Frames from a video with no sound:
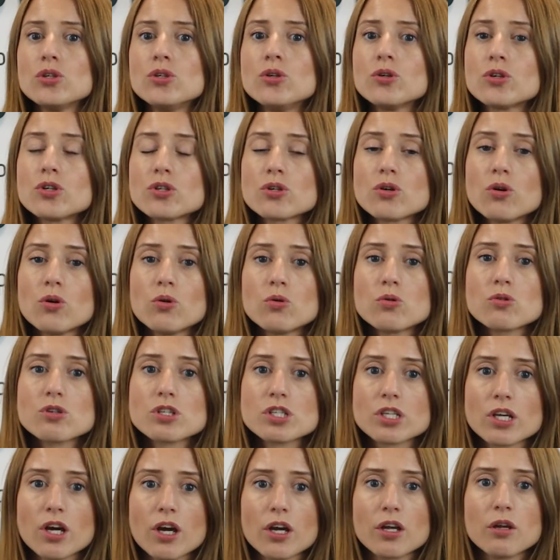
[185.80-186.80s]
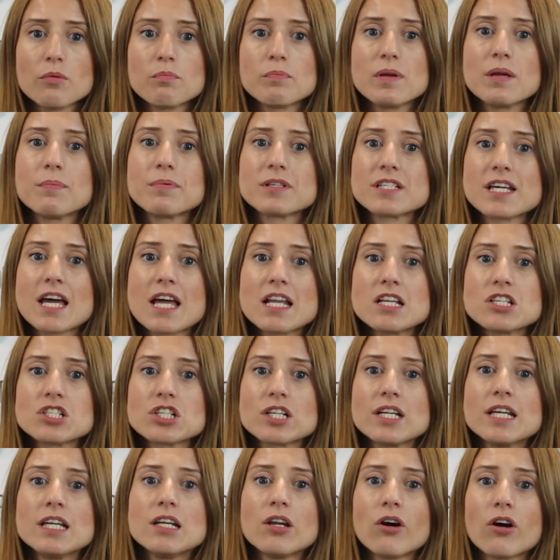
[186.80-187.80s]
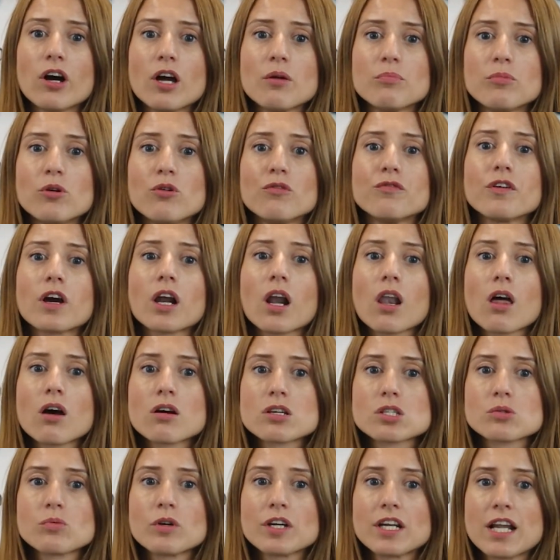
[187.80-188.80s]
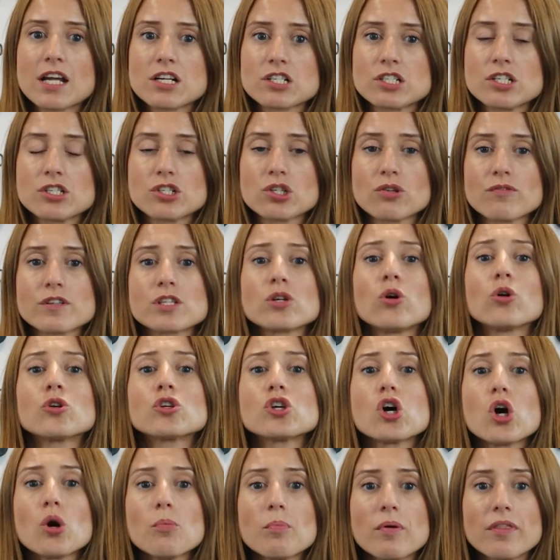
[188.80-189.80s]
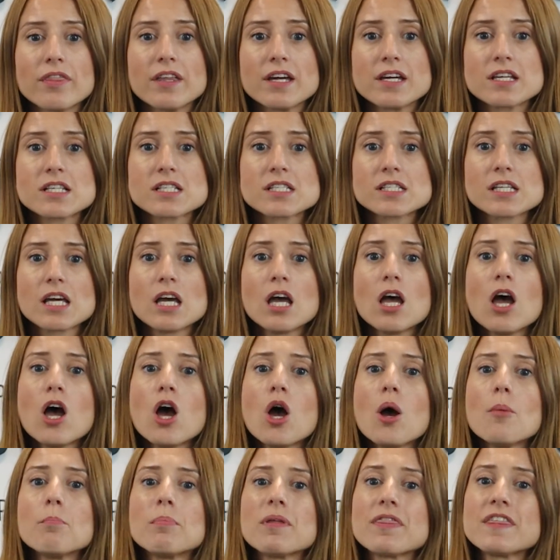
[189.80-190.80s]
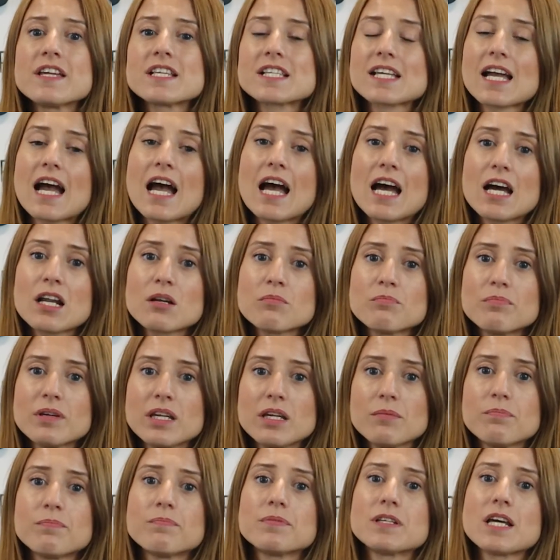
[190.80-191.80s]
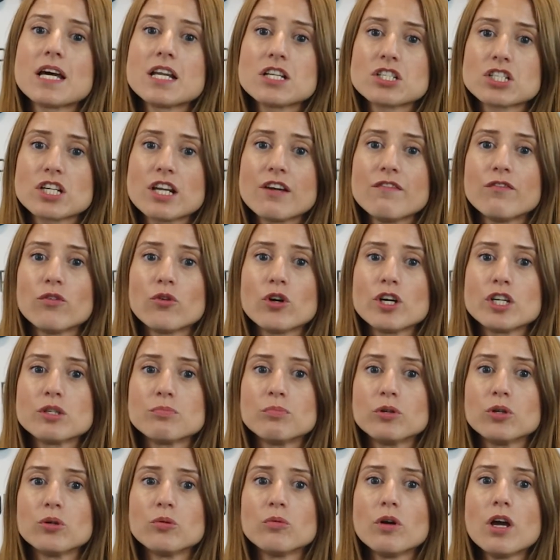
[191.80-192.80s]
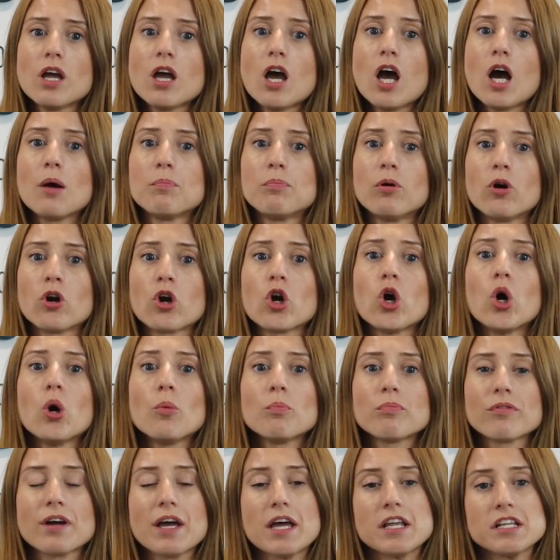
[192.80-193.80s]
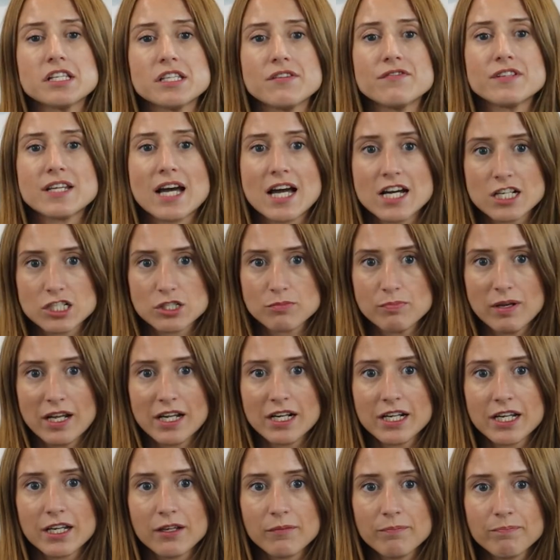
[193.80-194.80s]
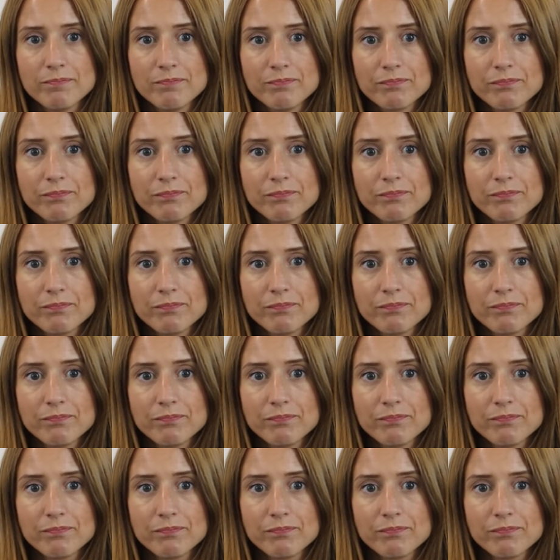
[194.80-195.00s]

You could also be potentially liable for Class 1 national insurance on top of this, but this can be potentially avoidable upon comprehensive tax planning.